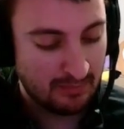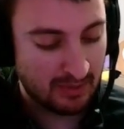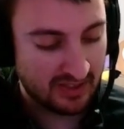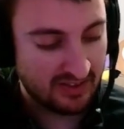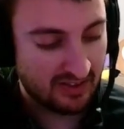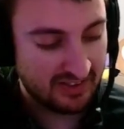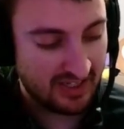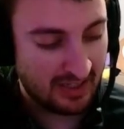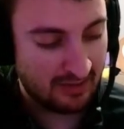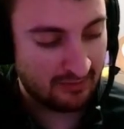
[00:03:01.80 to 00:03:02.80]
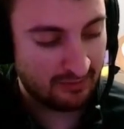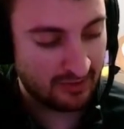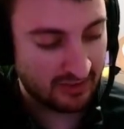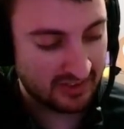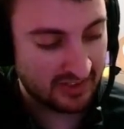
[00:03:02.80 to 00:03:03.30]
but it does have, if you
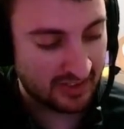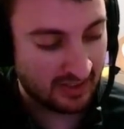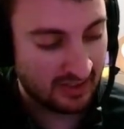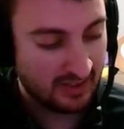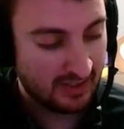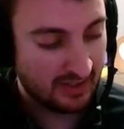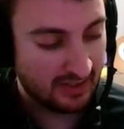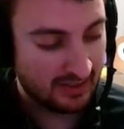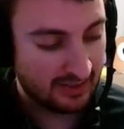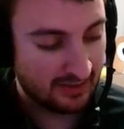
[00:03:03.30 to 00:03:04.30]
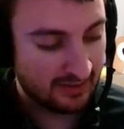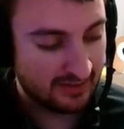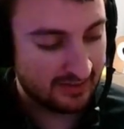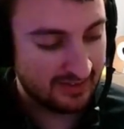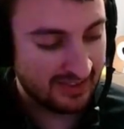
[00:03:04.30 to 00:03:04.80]
can see it, a little,
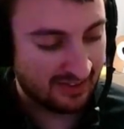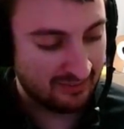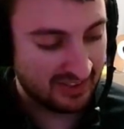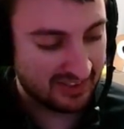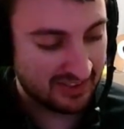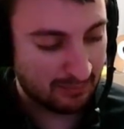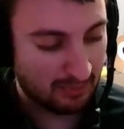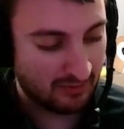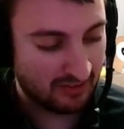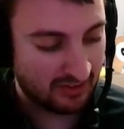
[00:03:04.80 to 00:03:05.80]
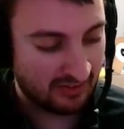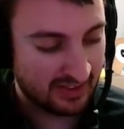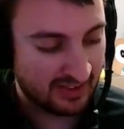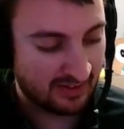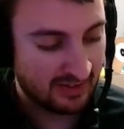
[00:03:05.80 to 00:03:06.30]
yeah, you can see it perfectly right
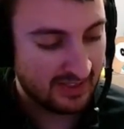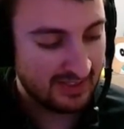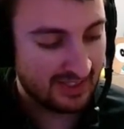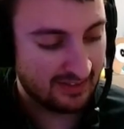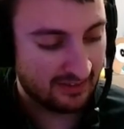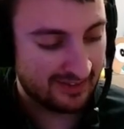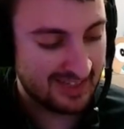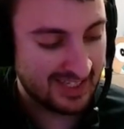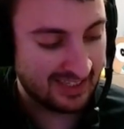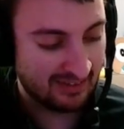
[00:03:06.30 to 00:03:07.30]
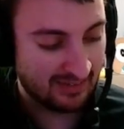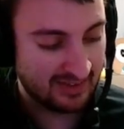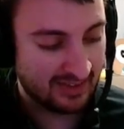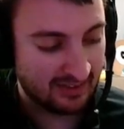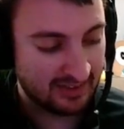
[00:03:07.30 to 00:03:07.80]
there, that little ding right
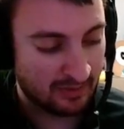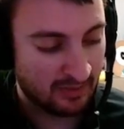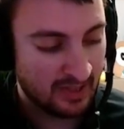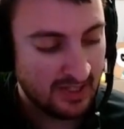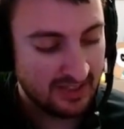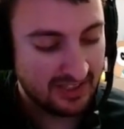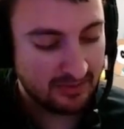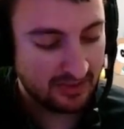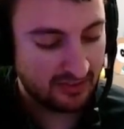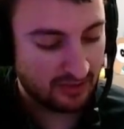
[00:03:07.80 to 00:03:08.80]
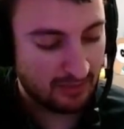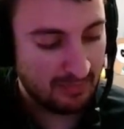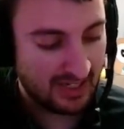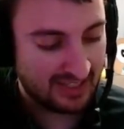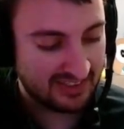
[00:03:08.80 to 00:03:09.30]
there. So this will either come
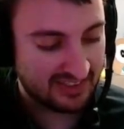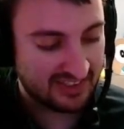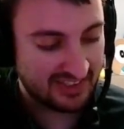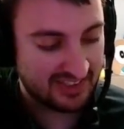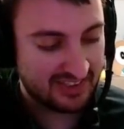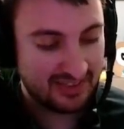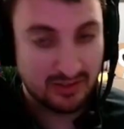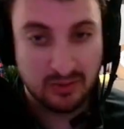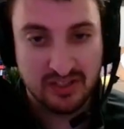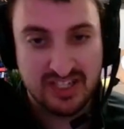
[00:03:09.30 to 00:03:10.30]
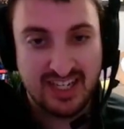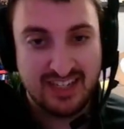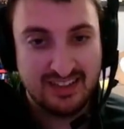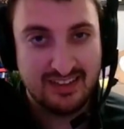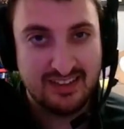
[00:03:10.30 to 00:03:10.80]
back as a 6 or a
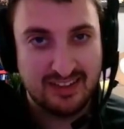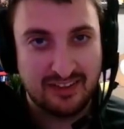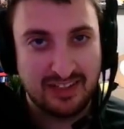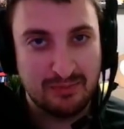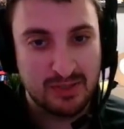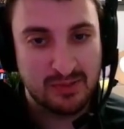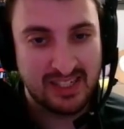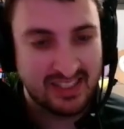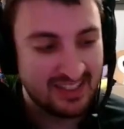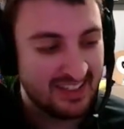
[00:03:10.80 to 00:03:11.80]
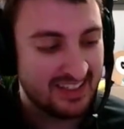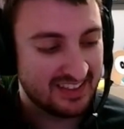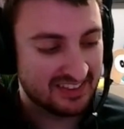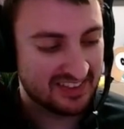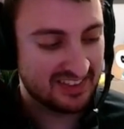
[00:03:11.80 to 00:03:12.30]
10, nothing in between,
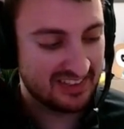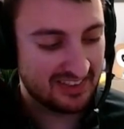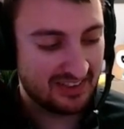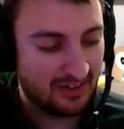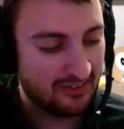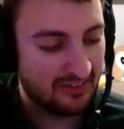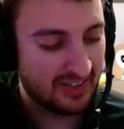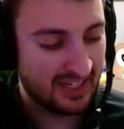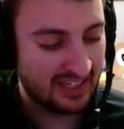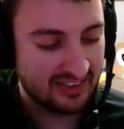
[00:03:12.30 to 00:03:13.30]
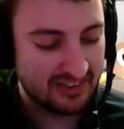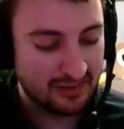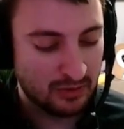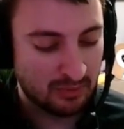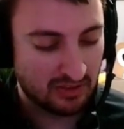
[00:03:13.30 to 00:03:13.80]
because it's, other than that, it's
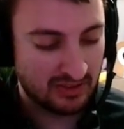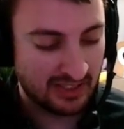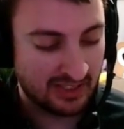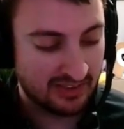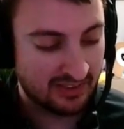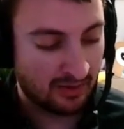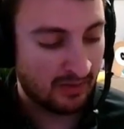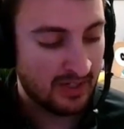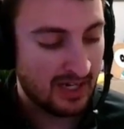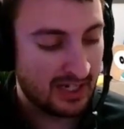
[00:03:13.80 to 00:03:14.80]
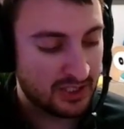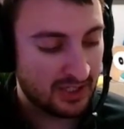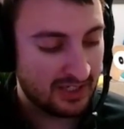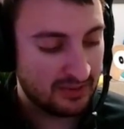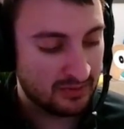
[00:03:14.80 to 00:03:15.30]
super clean. So I
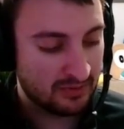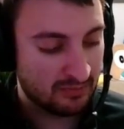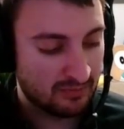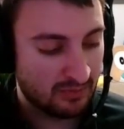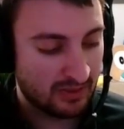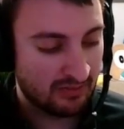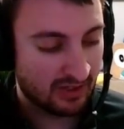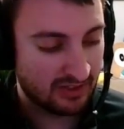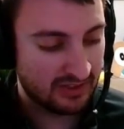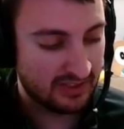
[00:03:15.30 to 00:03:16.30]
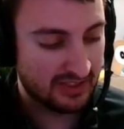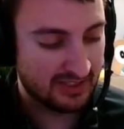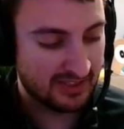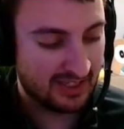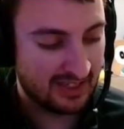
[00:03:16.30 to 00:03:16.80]
tried doing whatever I could to get
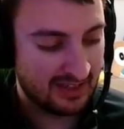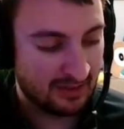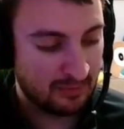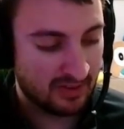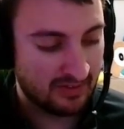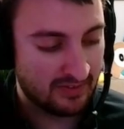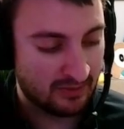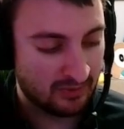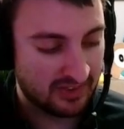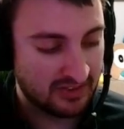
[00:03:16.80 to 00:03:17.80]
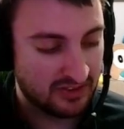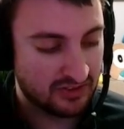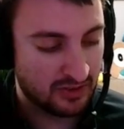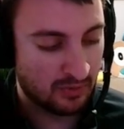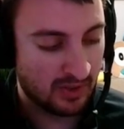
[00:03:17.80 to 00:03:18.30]
that out of there, but there was just
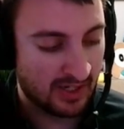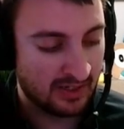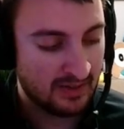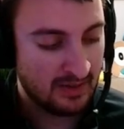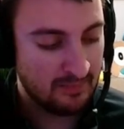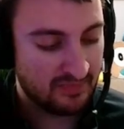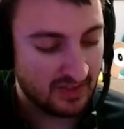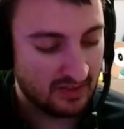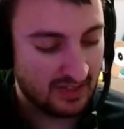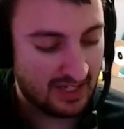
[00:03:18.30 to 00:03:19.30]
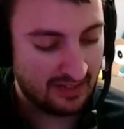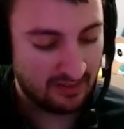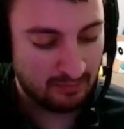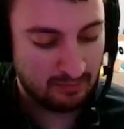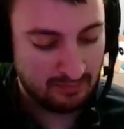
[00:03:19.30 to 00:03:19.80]
no way. A lot of
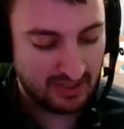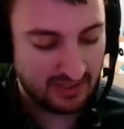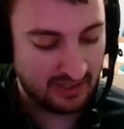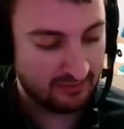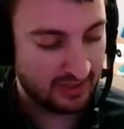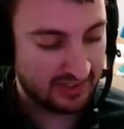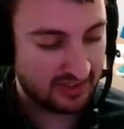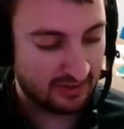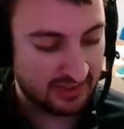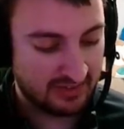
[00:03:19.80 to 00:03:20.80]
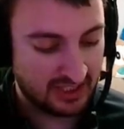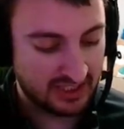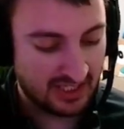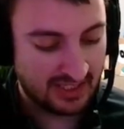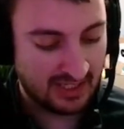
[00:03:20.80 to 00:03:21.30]
the Paldean Fates cards have
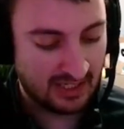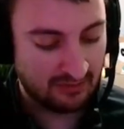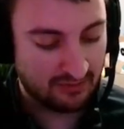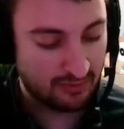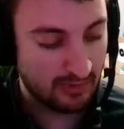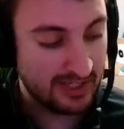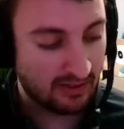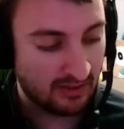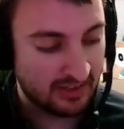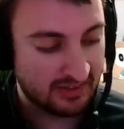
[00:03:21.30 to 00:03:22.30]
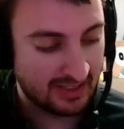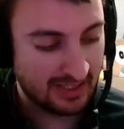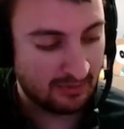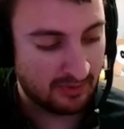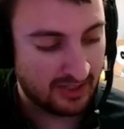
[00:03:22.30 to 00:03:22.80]
actually had that. I have 3 cards right
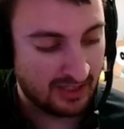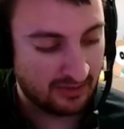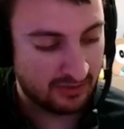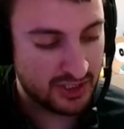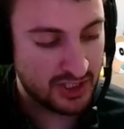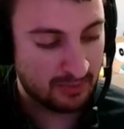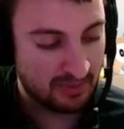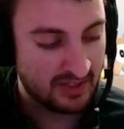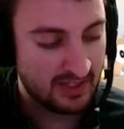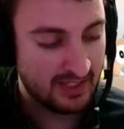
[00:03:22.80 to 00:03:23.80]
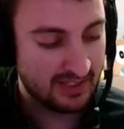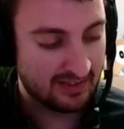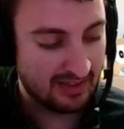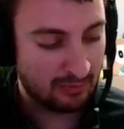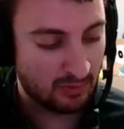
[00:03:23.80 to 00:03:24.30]
now with that little chip in the
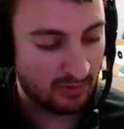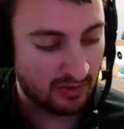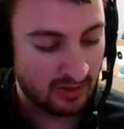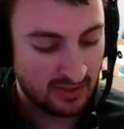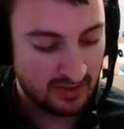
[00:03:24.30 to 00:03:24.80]
top corner.